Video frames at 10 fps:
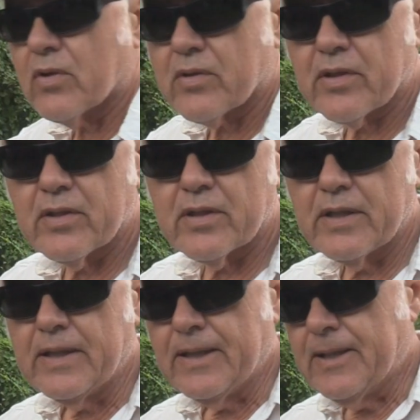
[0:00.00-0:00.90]
worked
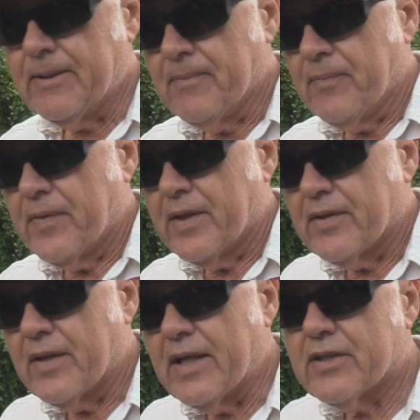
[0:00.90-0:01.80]
good.
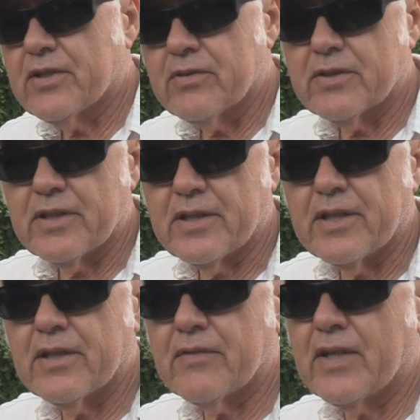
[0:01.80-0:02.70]
And that shows you.
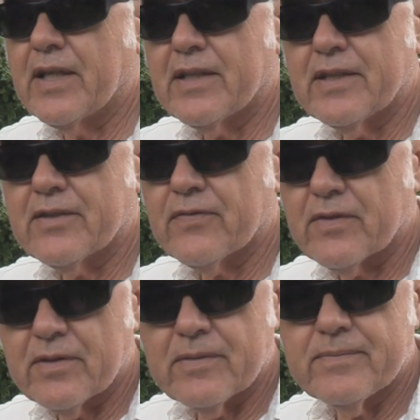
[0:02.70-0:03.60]
Here I've had this
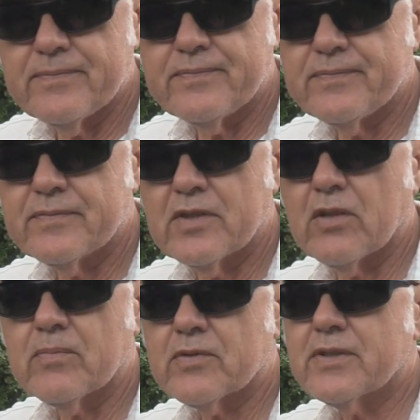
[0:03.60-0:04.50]
for
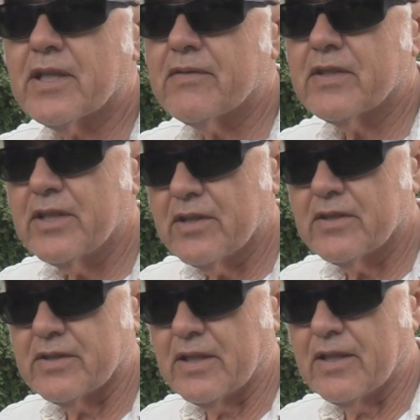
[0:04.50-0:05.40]
almost 7
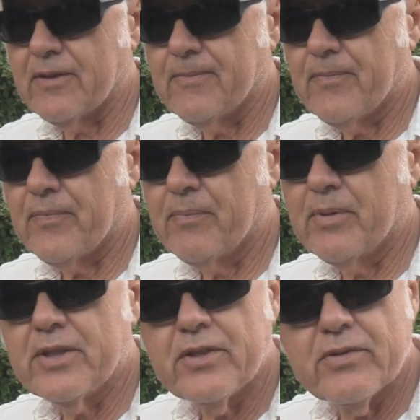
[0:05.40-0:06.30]
years now.
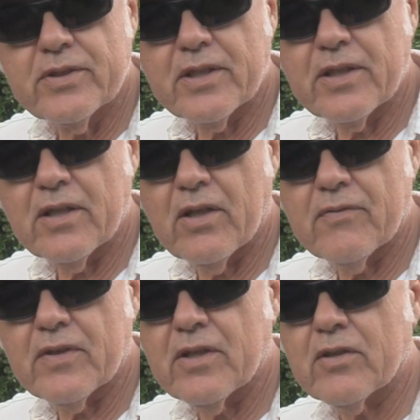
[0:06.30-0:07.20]
Been using it
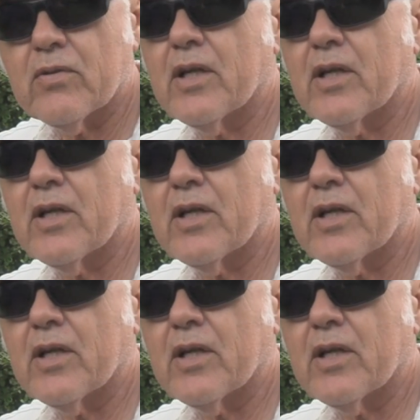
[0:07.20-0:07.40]
off and on